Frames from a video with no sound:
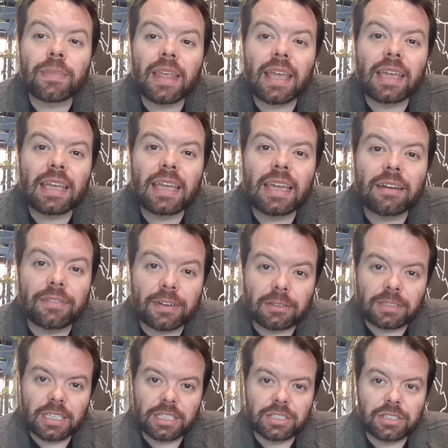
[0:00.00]
think
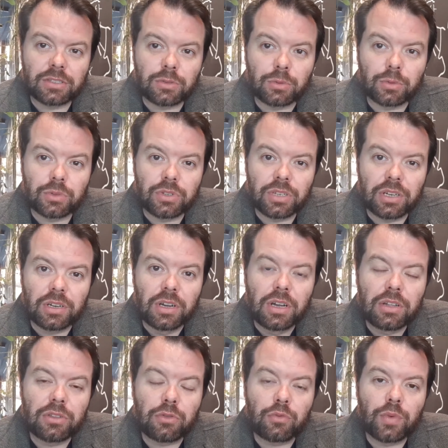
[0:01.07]
EFL teachers ought
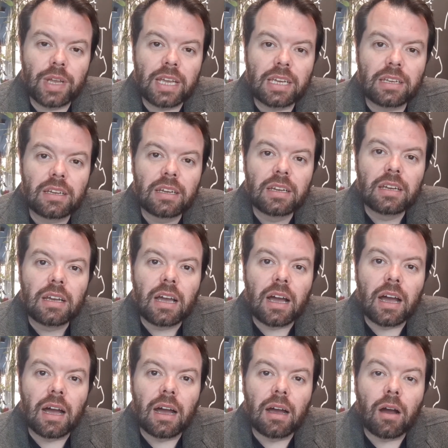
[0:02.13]
to read
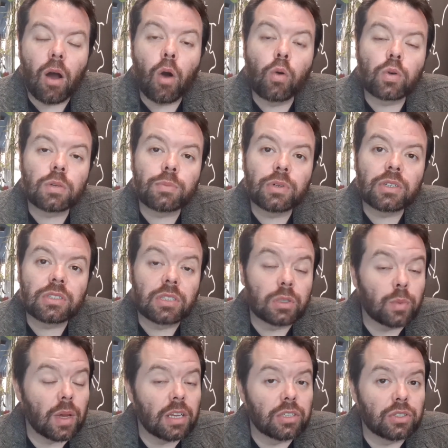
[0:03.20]
older books as
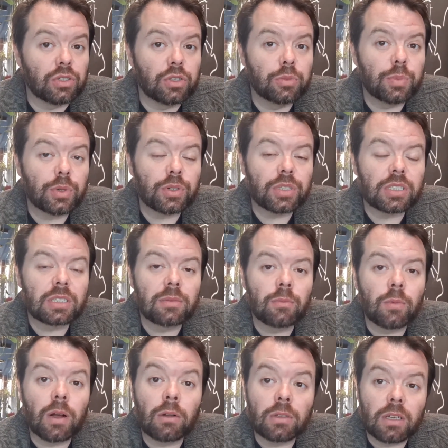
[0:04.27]
well as new books.
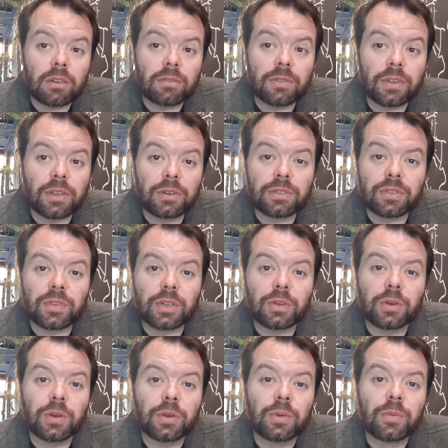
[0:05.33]
Well done for those of
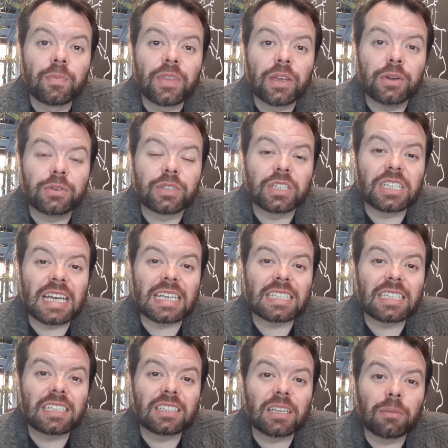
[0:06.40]
you who
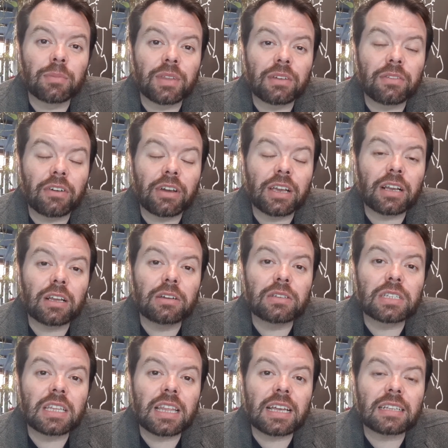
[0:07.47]
suggested something very
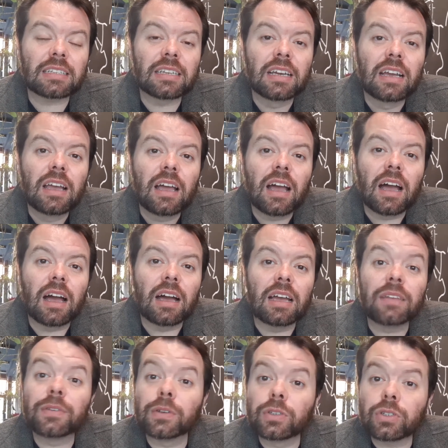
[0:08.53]
close to that.
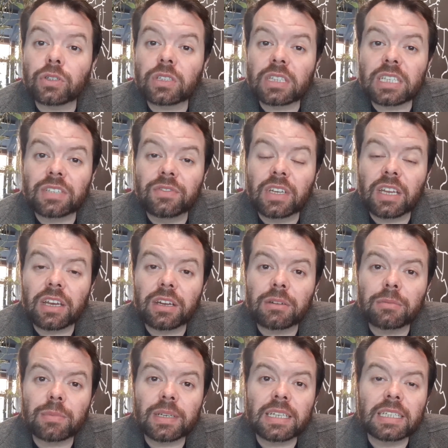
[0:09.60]
If you enjoyed this video,
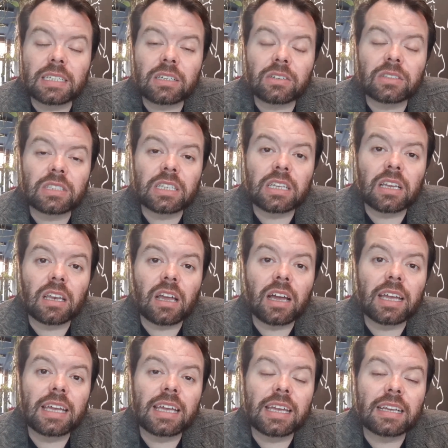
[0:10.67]
please consider
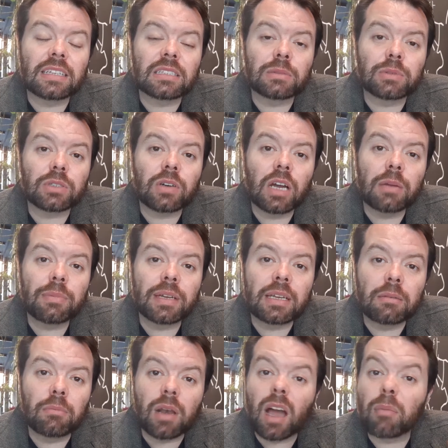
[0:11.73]
liking and subscribing
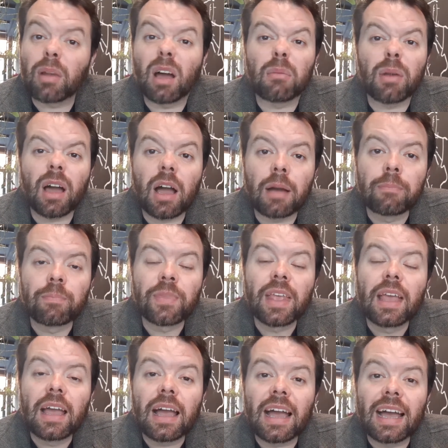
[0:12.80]
and blah, blah, blah.
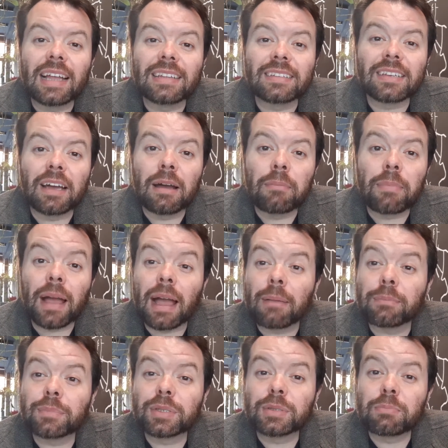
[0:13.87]
And
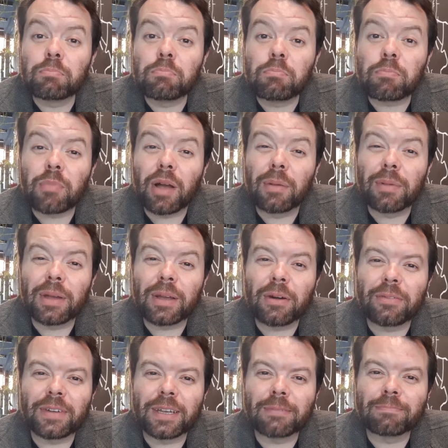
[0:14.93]
perhaps buy me a
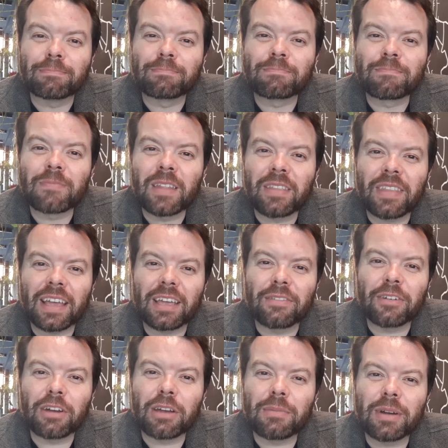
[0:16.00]
coffee. Thank you
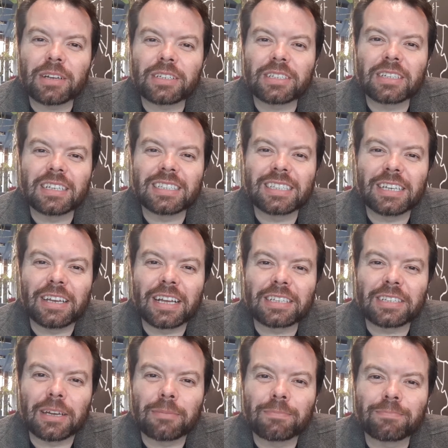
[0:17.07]
very much and see you
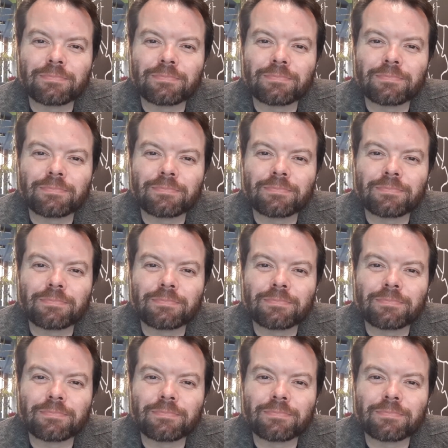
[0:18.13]
next time.